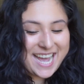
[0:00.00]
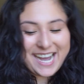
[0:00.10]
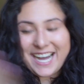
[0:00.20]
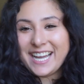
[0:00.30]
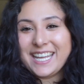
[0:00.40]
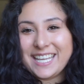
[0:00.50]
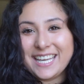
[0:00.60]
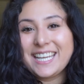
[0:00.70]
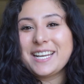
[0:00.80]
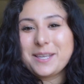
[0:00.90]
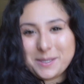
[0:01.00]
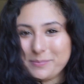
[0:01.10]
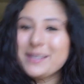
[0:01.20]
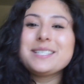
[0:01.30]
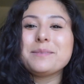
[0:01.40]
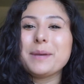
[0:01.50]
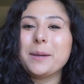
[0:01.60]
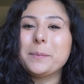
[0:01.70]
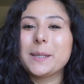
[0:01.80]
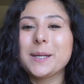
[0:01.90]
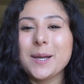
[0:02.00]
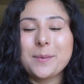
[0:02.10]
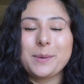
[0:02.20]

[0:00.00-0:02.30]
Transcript: I get the pen to paper,